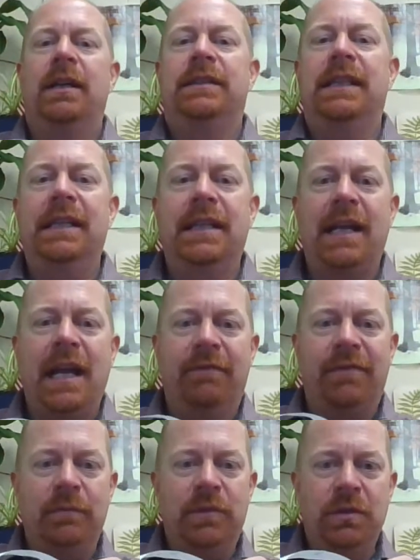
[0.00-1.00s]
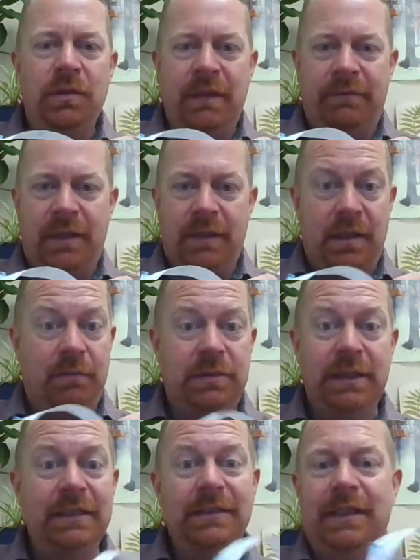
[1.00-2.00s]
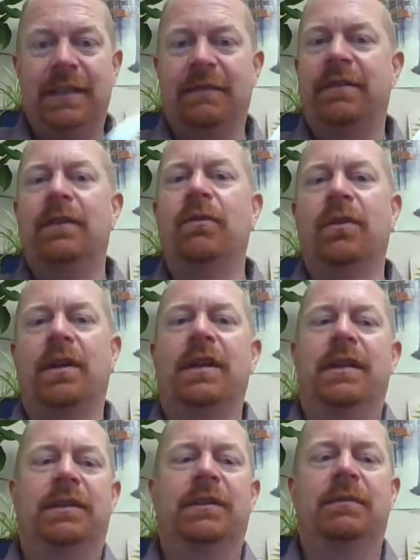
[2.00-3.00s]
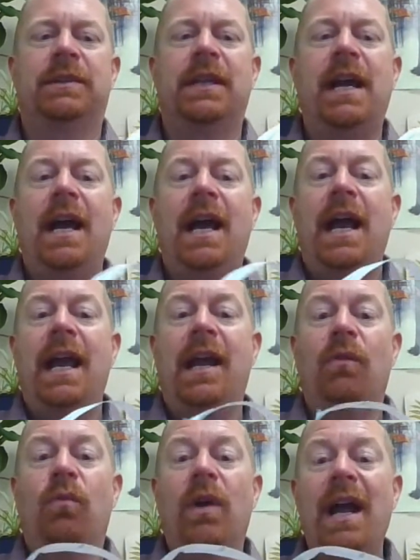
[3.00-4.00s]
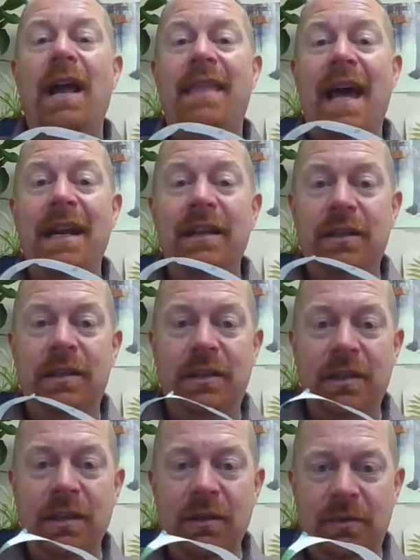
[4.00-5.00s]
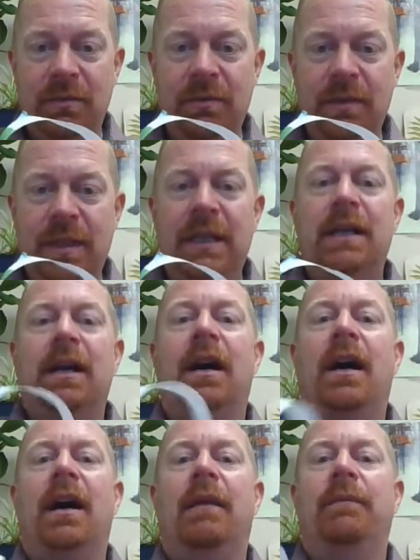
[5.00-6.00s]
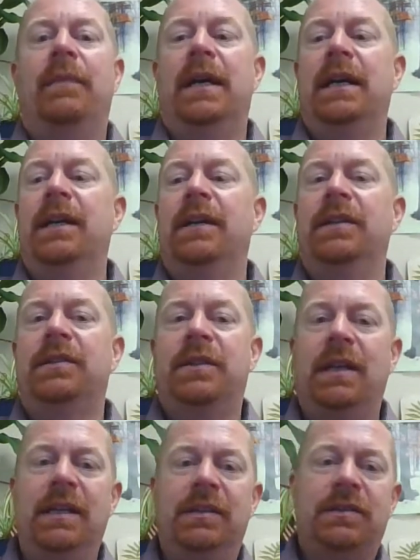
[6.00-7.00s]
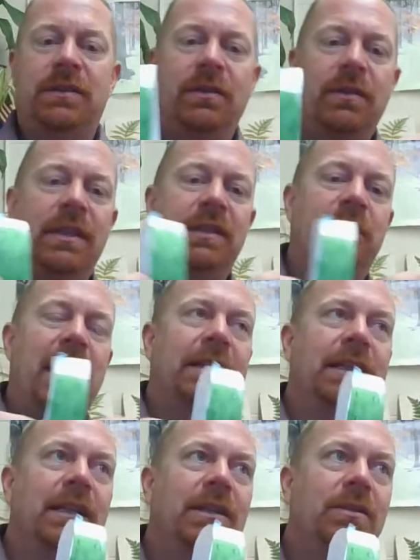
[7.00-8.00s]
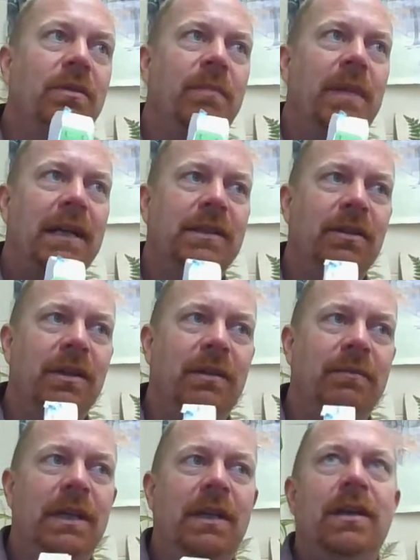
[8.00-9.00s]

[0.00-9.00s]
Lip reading: DNA from two completely different organisms. And what I then could do is insert this back into a bacterium,